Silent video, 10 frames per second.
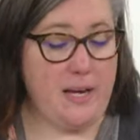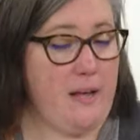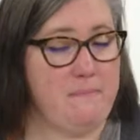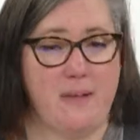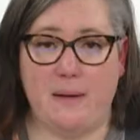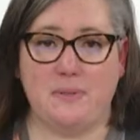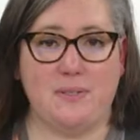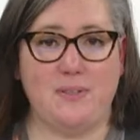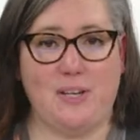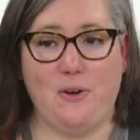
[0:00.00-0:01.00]
yeah,
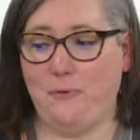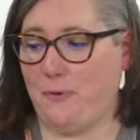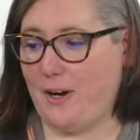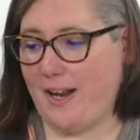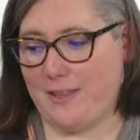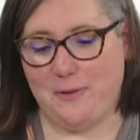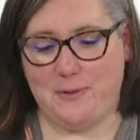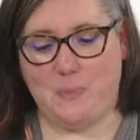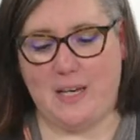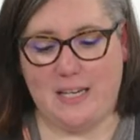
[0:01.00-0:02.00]
absolutely go for it. Add
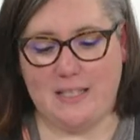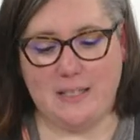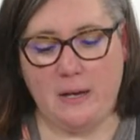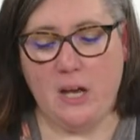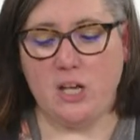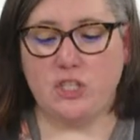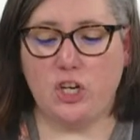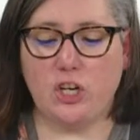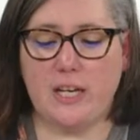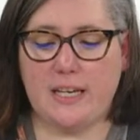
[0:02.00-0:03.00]
those beads. So
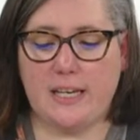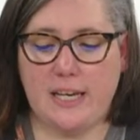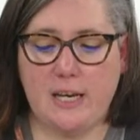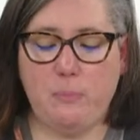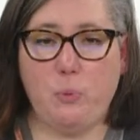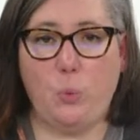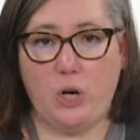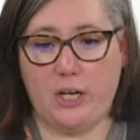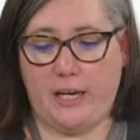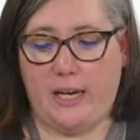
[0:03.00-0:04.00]
you're going to keep
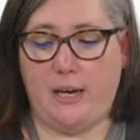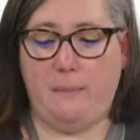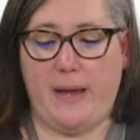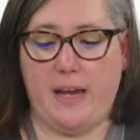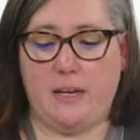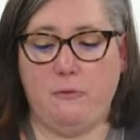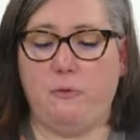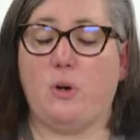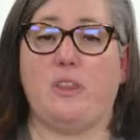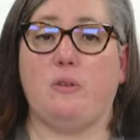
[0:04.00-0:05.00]
working back and
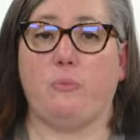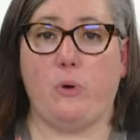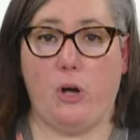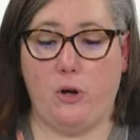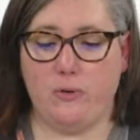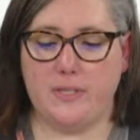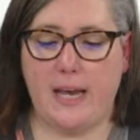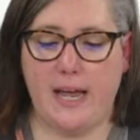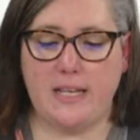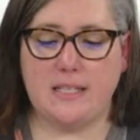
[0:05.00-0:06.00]
forth in rows
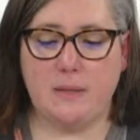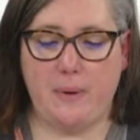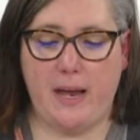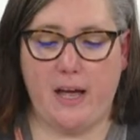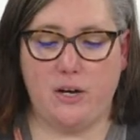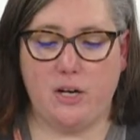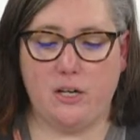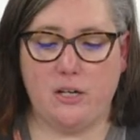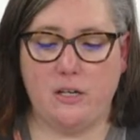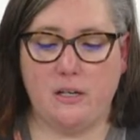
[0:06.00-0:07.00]
as the
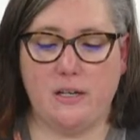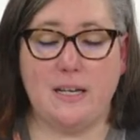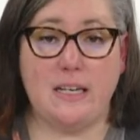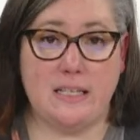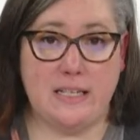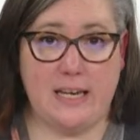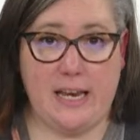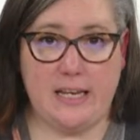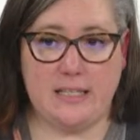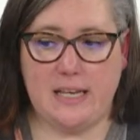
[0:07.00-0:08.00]
pattern
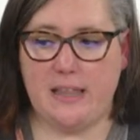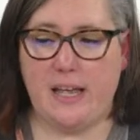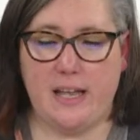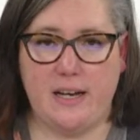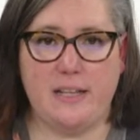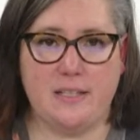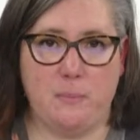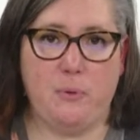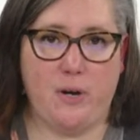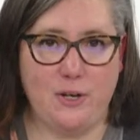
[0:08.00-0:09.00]
indicates, and then at
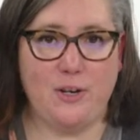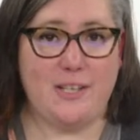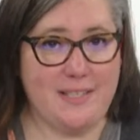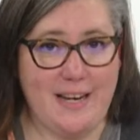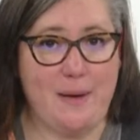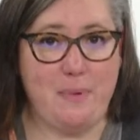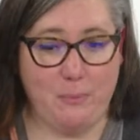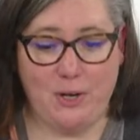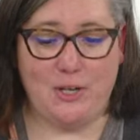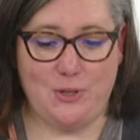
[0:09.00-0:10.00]
some point you're going to stop and
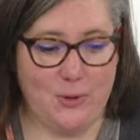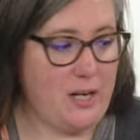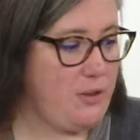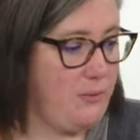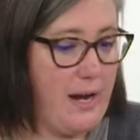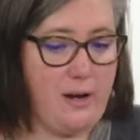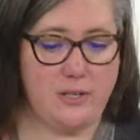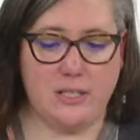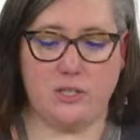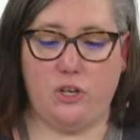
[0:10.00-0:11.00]
we're going to join in the
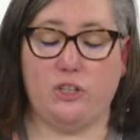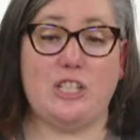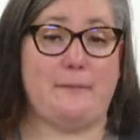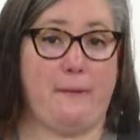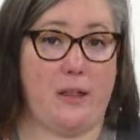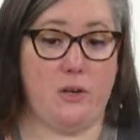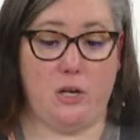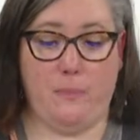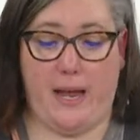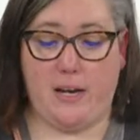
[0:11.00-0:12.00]
round. And so you'll just follow
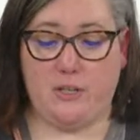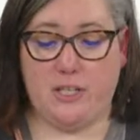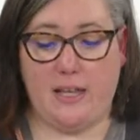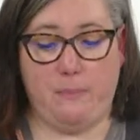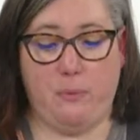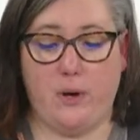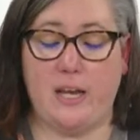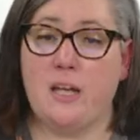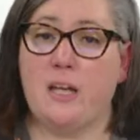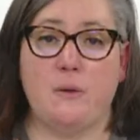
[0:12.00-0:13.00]
your pattern to that
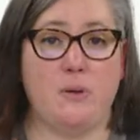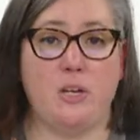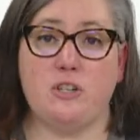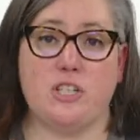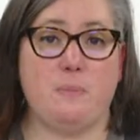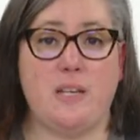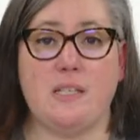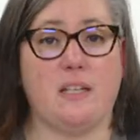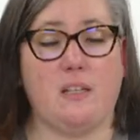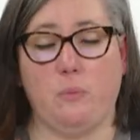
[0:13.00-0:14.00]
point, but you're just
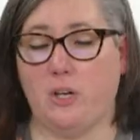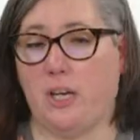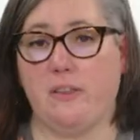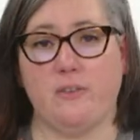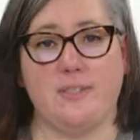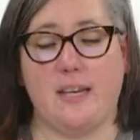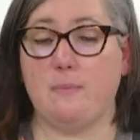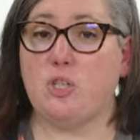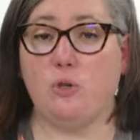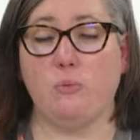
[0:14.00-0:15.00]
basically working those
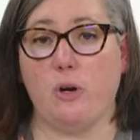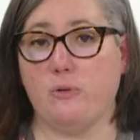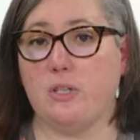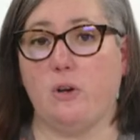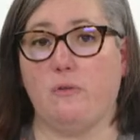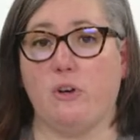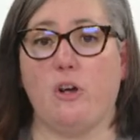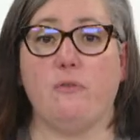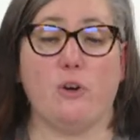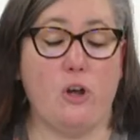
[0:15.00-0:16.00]
same two rows over and
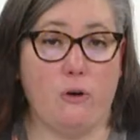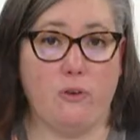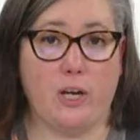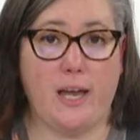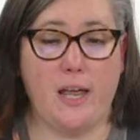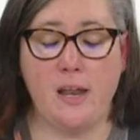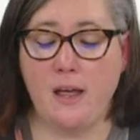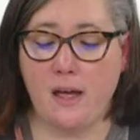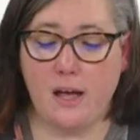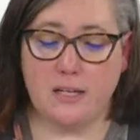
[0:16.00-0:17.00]
over and over again
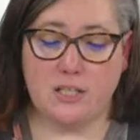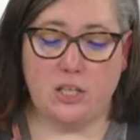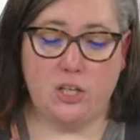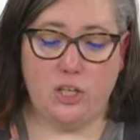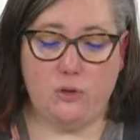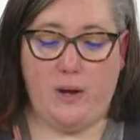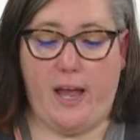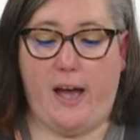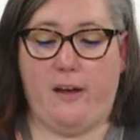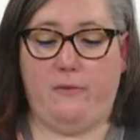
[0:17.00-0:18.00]
until you
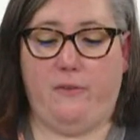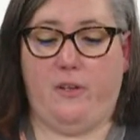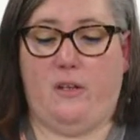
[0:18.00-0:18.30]
have